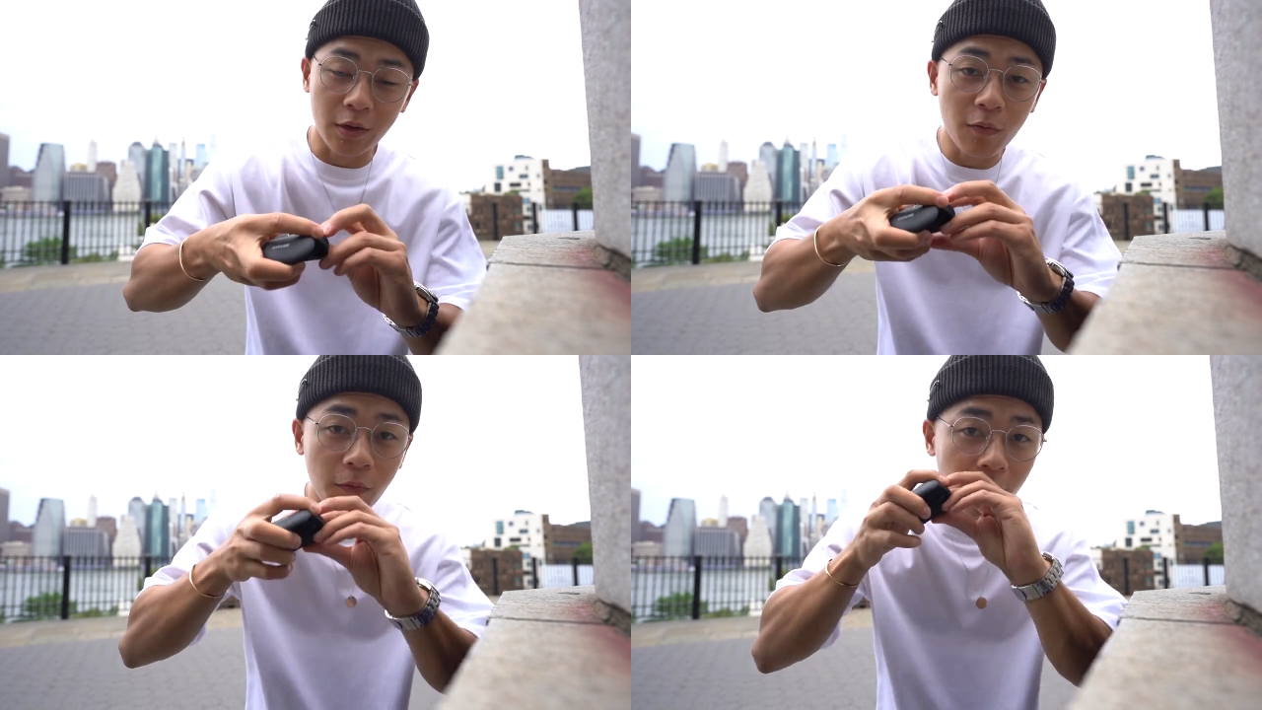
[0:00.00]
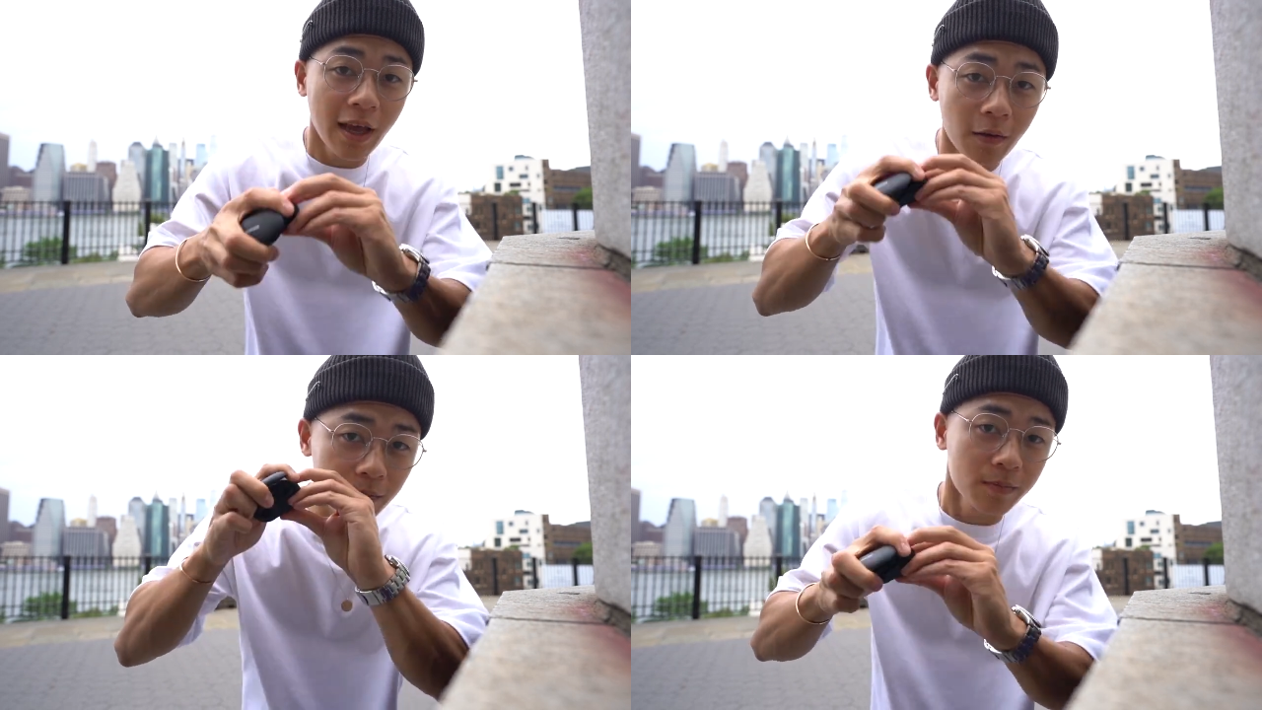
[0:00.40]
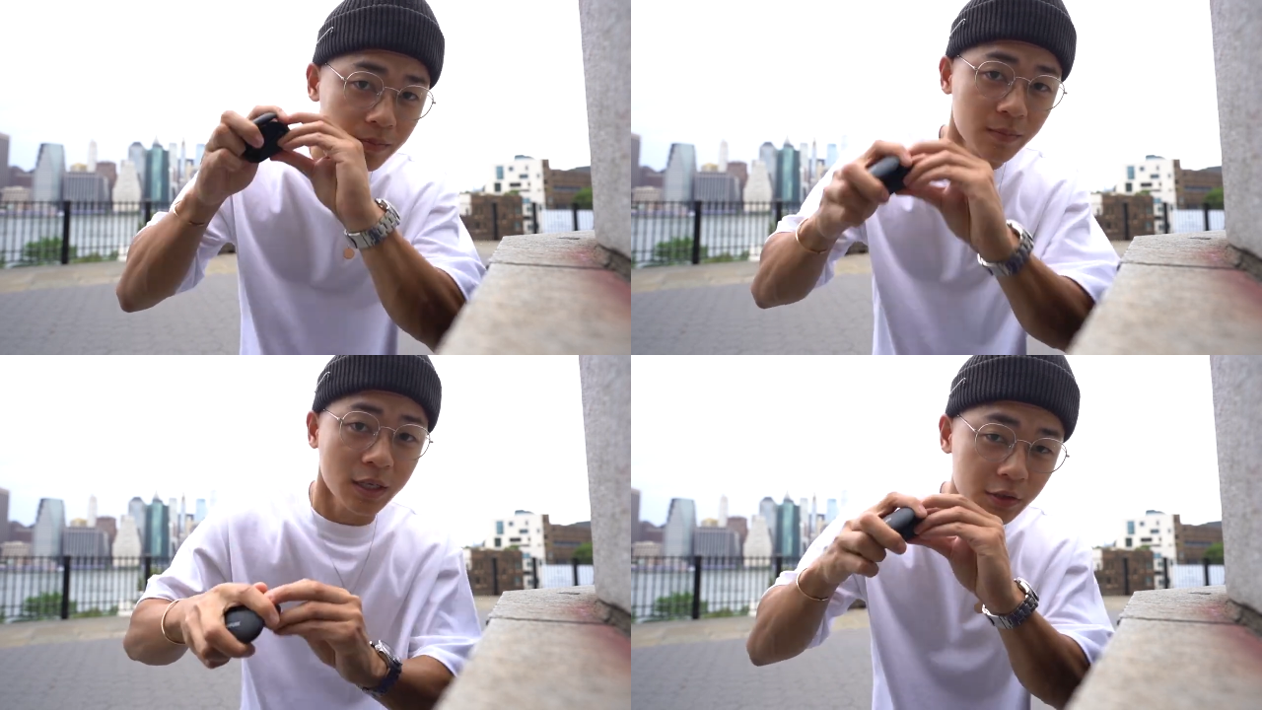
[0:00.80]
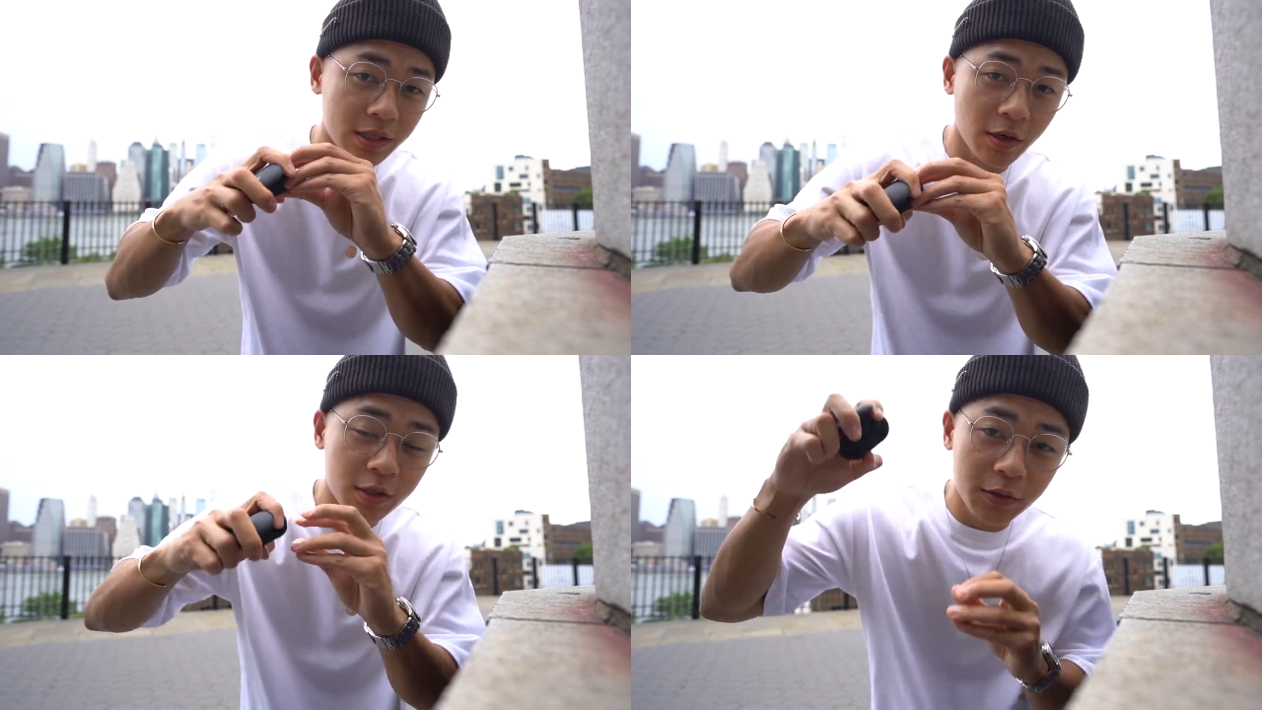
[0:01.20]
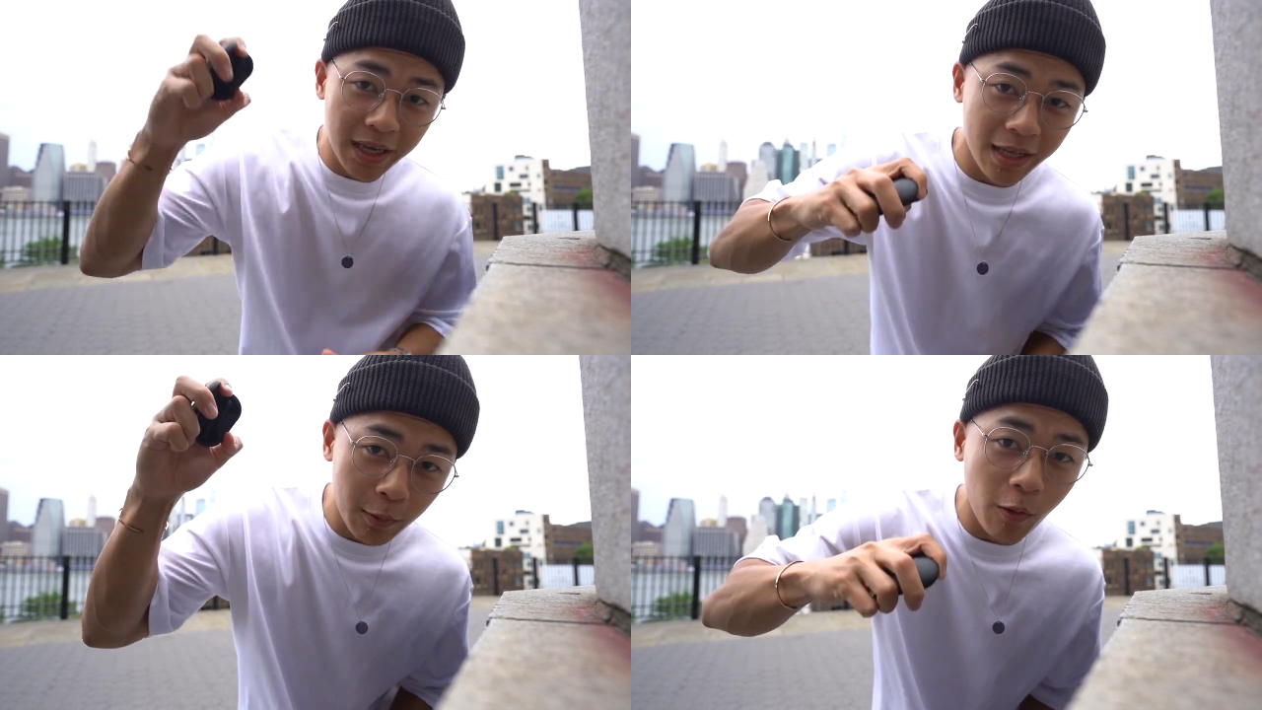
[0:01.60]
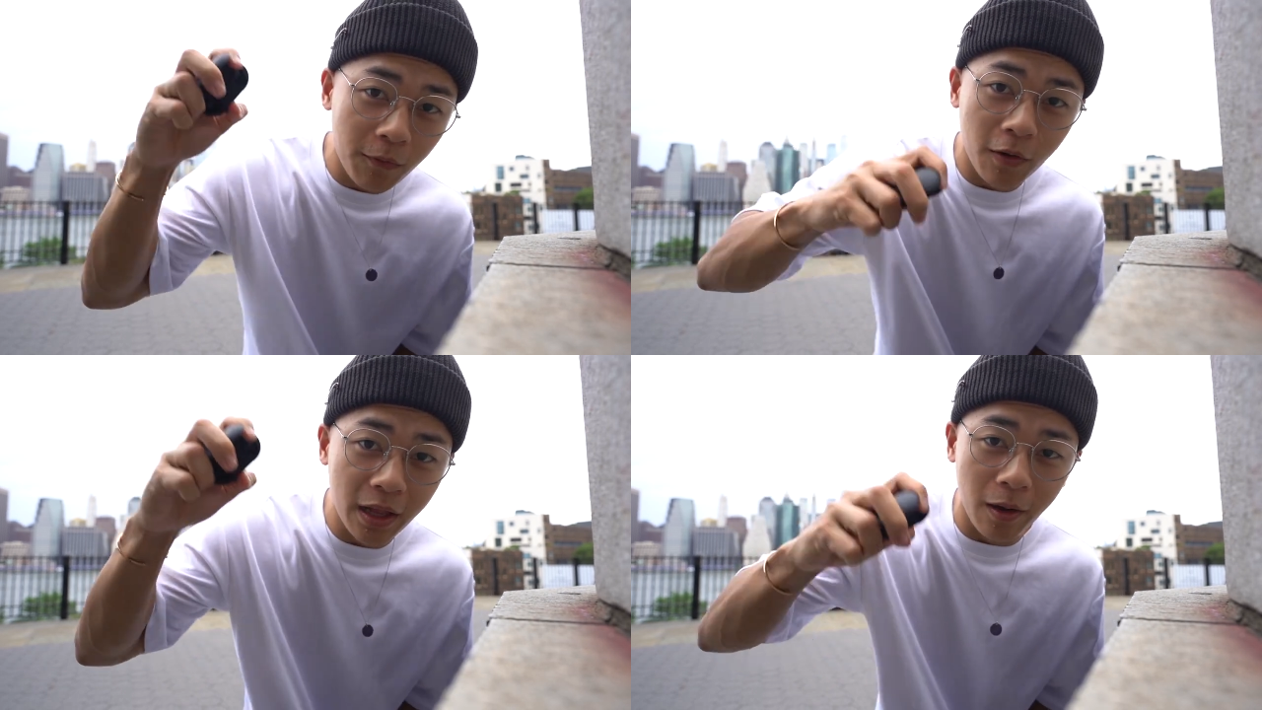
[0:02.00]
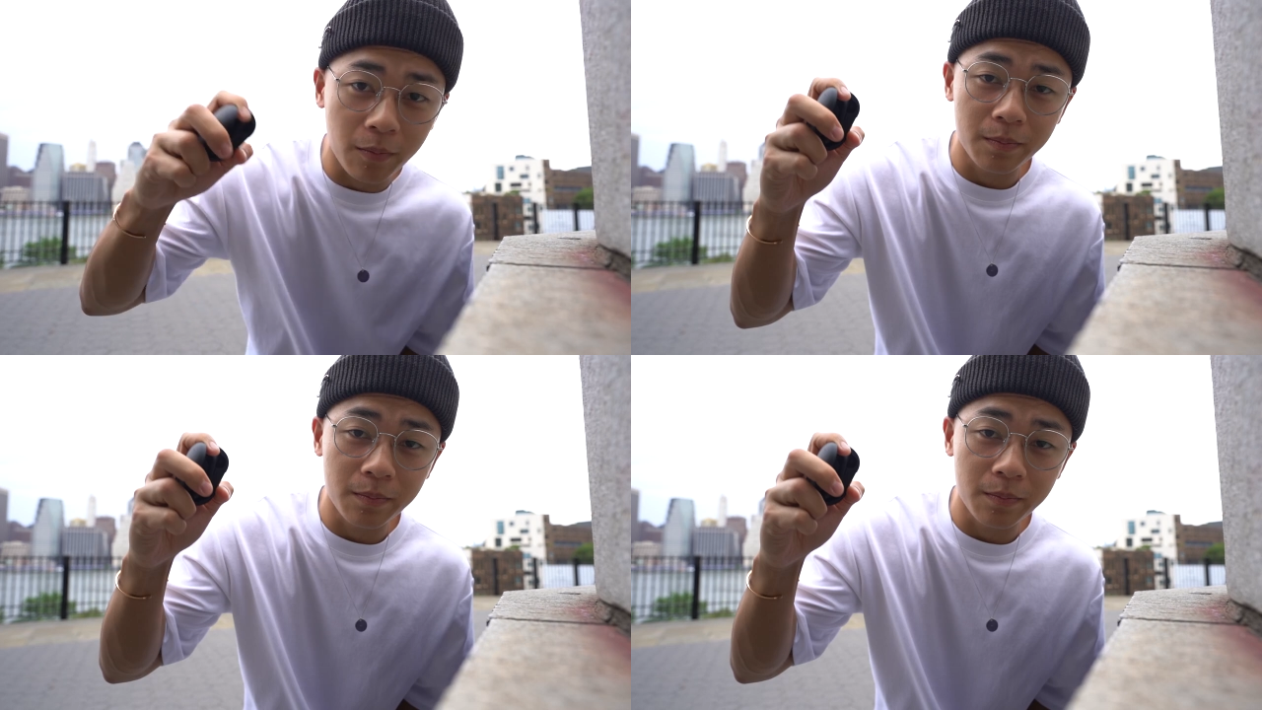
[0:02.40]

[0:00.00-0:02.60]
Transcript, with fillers: don't fall out. You try as hard as you can, they won't fall out.